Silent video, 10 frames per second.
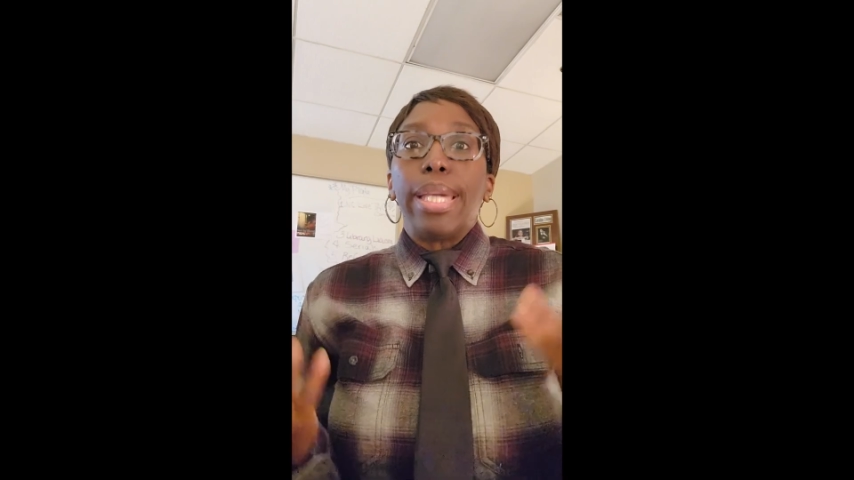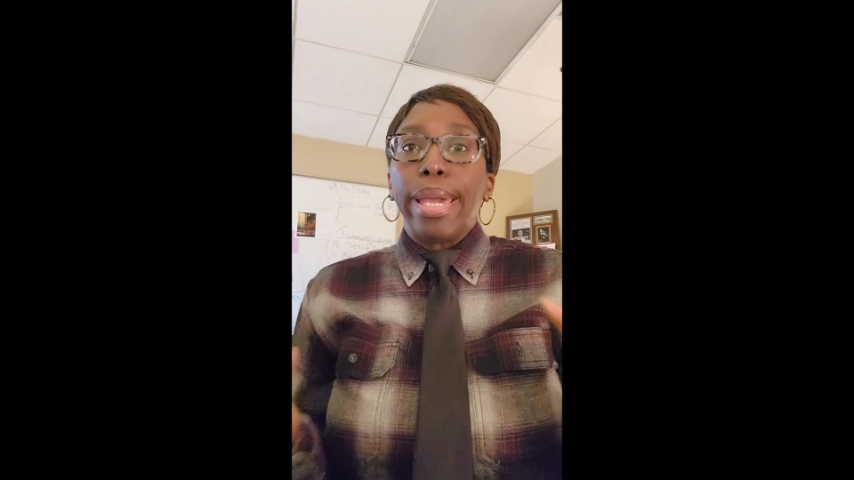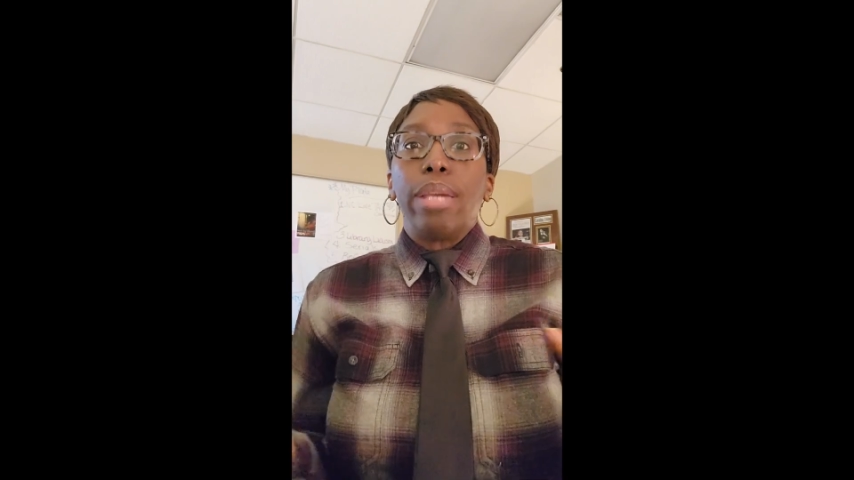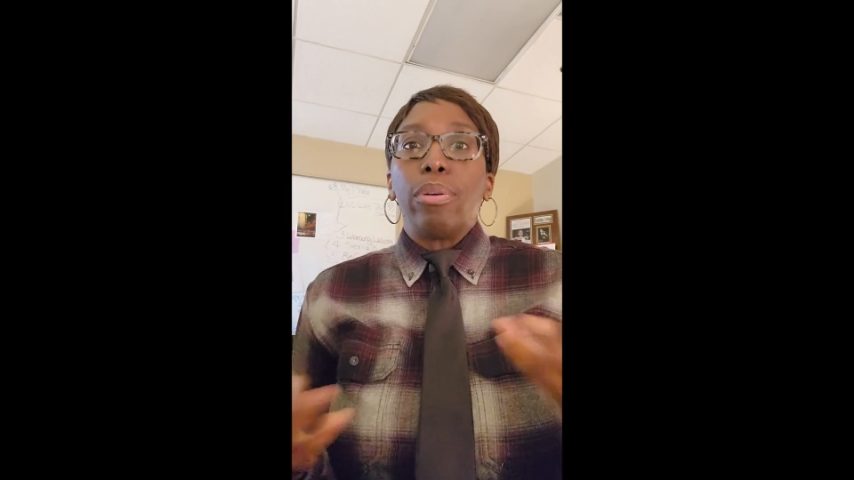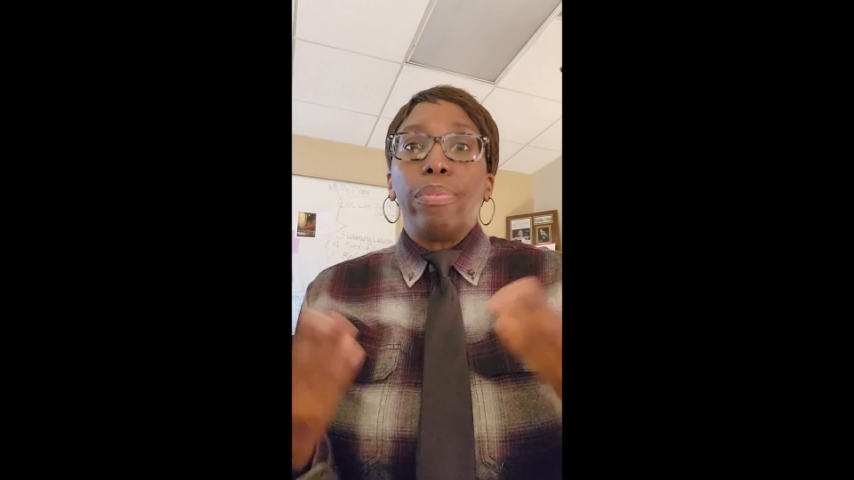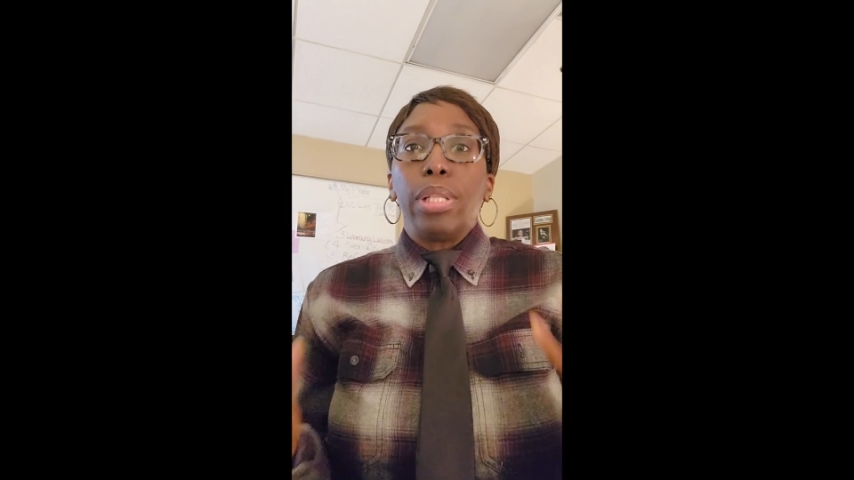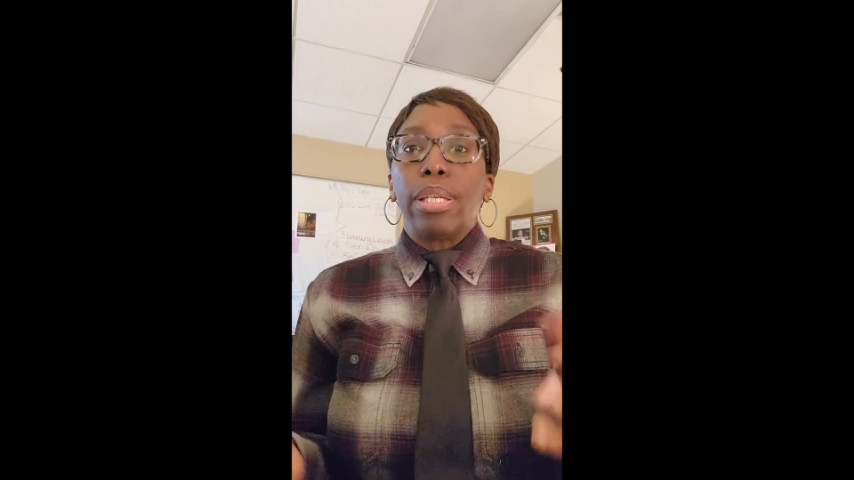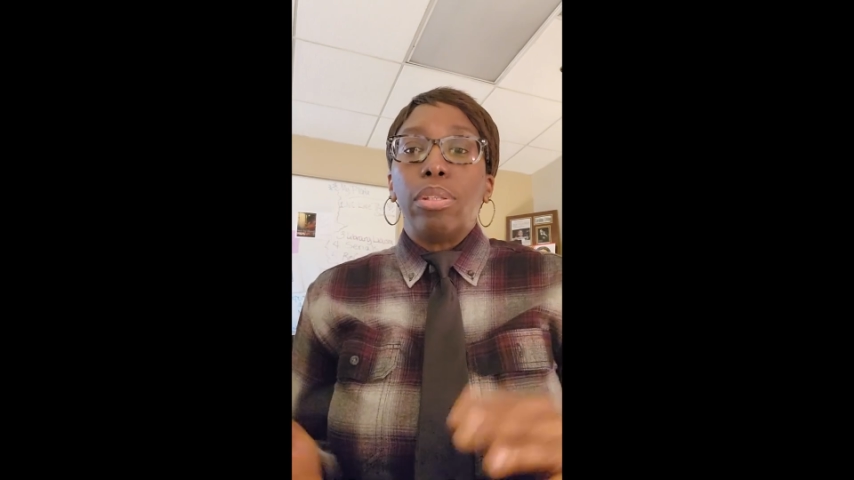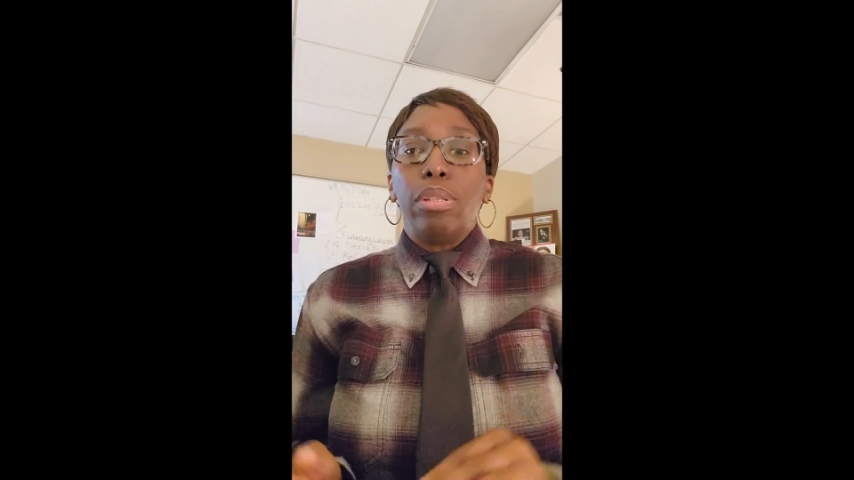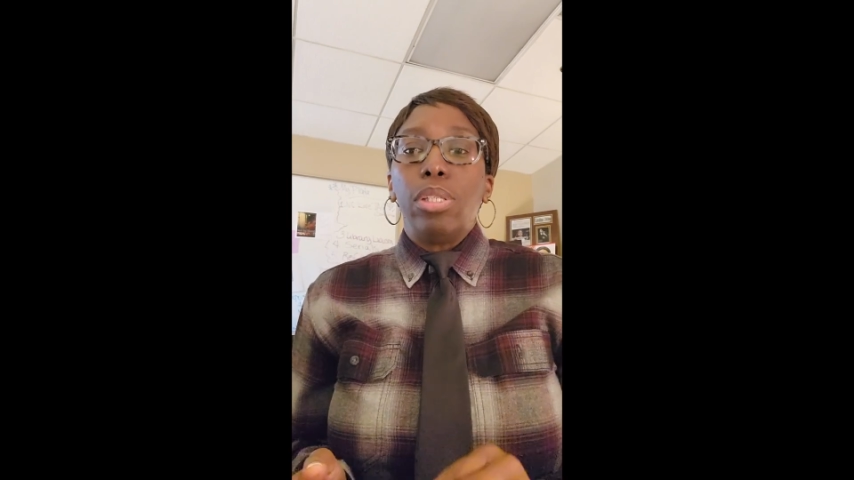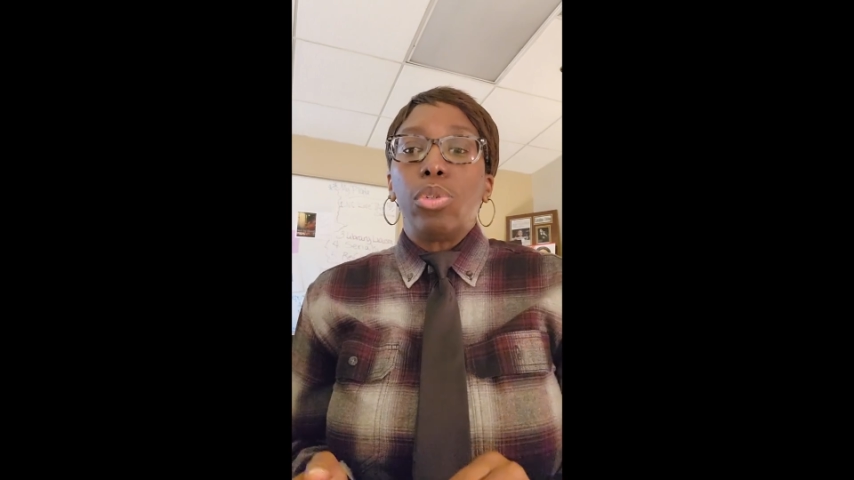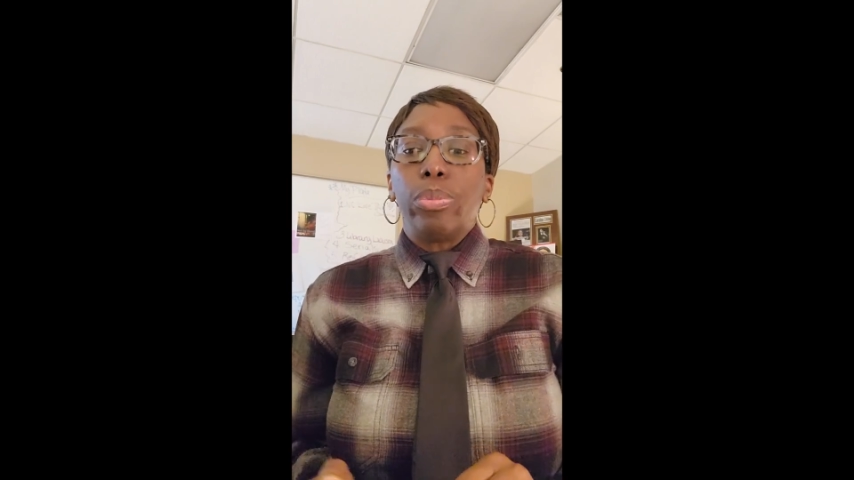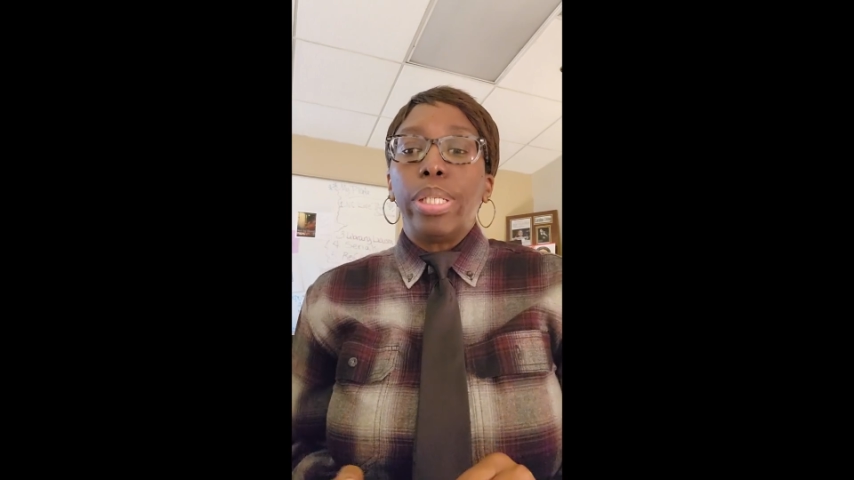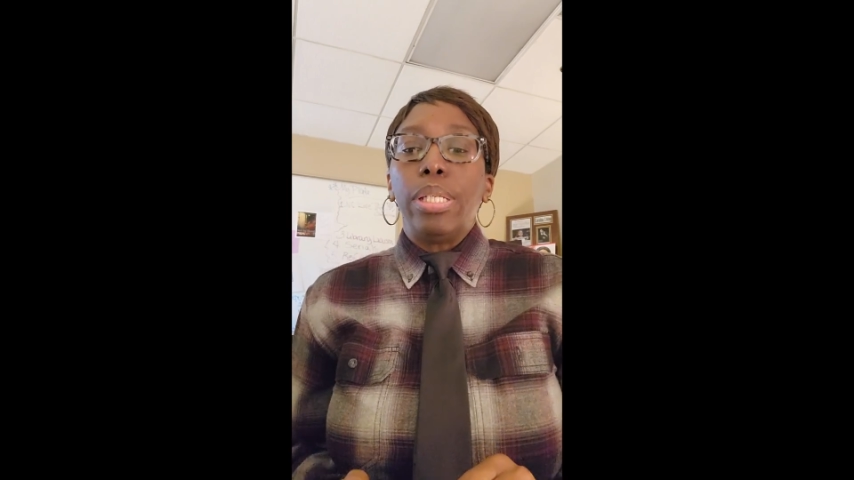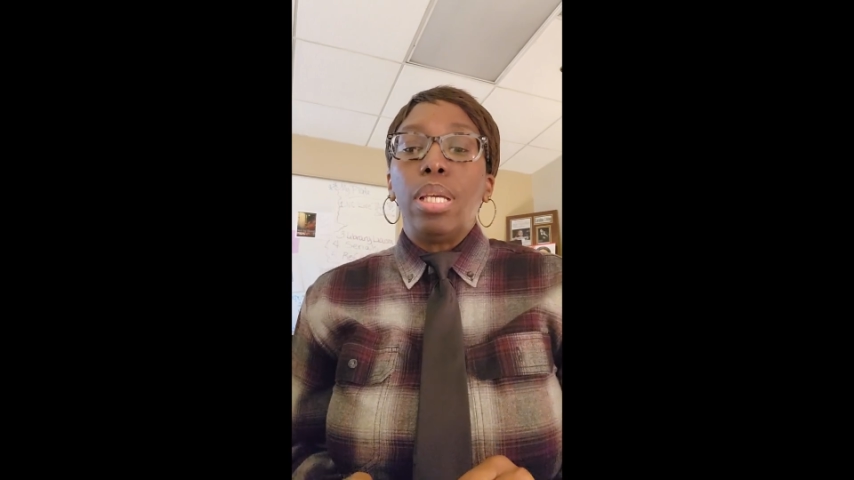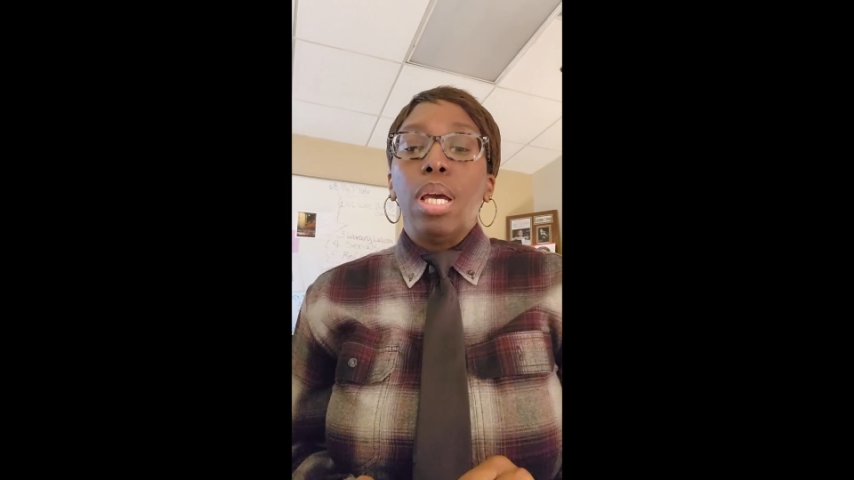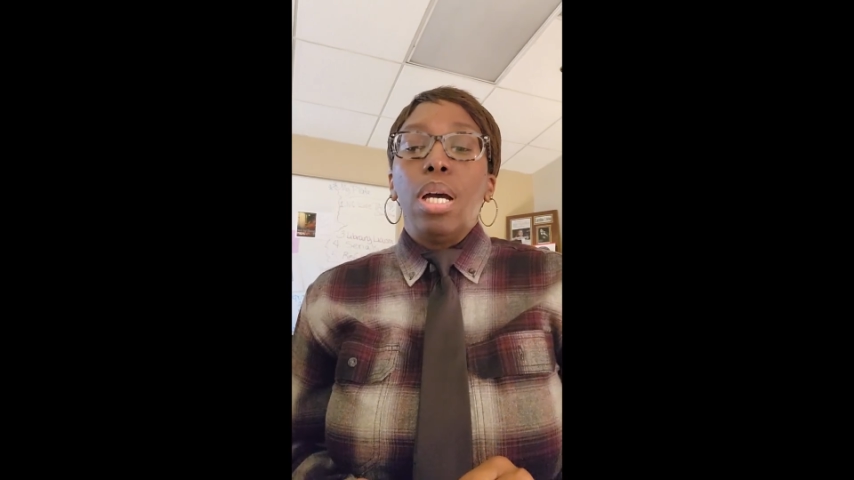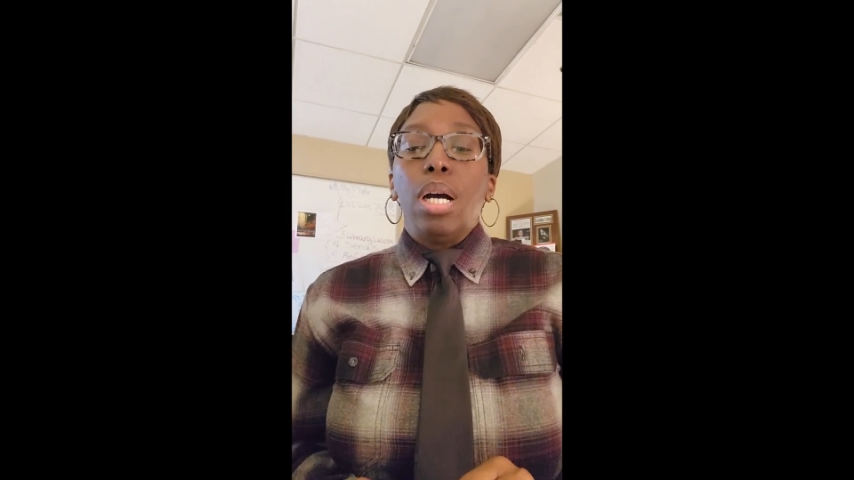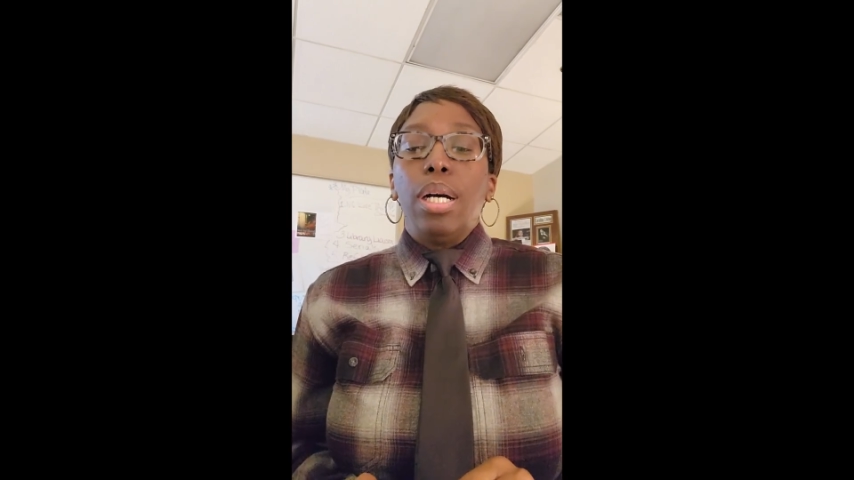get or feel like you need to read.